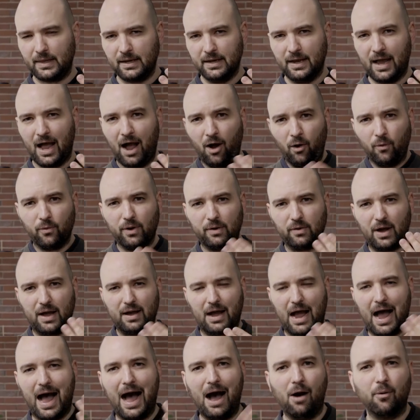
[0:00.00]

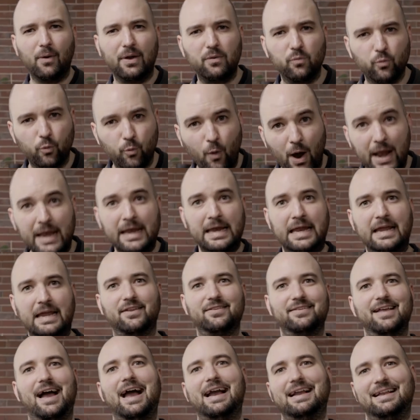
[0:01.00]
how and when
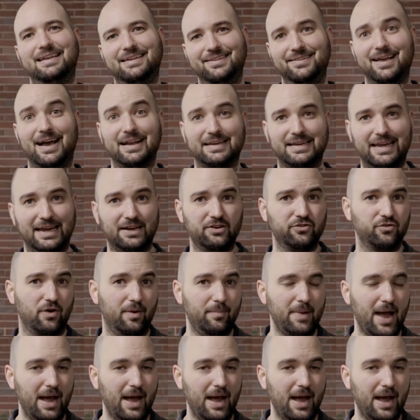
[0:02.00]
exactly that kick drum